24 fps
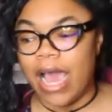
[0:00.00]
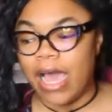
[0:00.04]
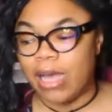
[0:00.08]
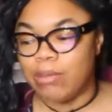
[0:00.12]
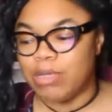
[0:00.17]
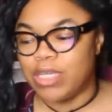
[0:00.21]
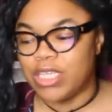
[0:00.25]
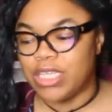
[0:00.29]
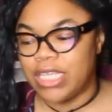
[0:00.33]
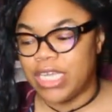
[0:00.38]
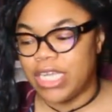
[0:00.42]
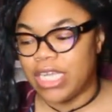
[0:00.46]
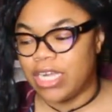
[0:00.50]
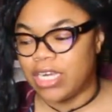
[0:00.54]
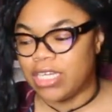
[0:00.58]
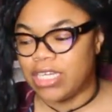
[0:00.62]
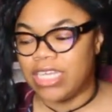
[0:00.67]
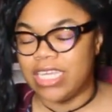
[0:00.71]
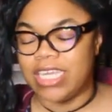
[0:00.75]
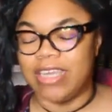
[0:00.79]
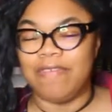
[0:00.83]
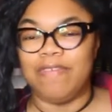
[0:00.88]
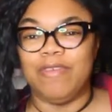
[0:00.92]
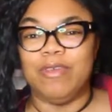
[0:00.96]
I'm just here
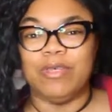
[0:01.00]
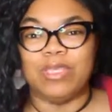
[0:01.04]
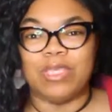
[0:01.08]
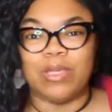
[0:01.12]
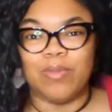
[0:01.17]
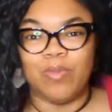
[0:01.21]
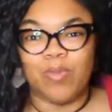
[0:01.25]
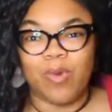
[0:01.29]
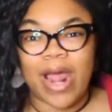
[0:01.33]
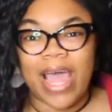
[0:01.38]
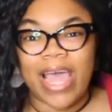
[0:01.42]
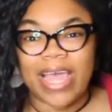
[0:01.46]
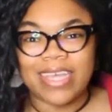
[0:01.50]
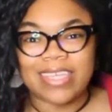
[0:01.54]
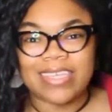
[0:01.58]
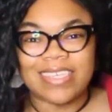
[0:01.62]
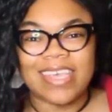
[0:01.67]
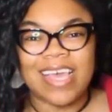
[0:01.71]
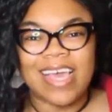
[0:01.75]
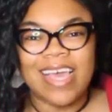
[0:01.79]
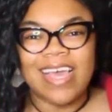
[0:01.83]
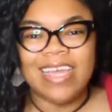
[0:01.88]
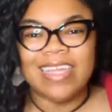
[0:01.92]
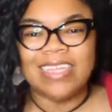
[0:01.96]
to give you some
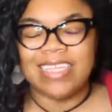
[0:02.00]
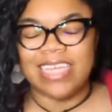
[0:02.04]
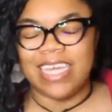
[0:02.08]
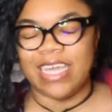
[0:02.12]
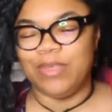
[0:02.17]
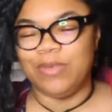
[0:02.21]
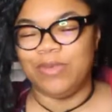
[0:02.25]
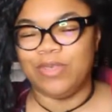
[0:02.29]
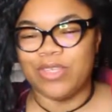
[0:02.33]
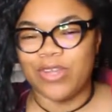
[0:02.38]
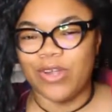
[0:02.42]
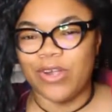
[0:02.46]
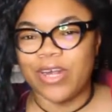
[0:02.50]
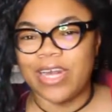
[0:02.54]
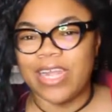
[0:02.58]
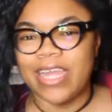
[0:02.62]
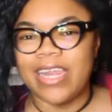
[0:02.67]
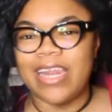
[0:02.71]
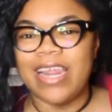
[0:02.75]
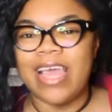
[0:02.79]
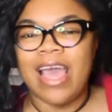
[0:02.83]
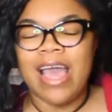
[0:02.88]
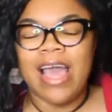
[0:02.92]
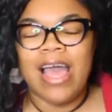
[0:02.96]
recs to get you
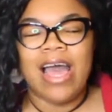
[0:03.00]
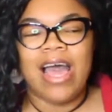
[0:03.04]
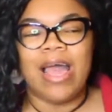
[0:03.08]
started.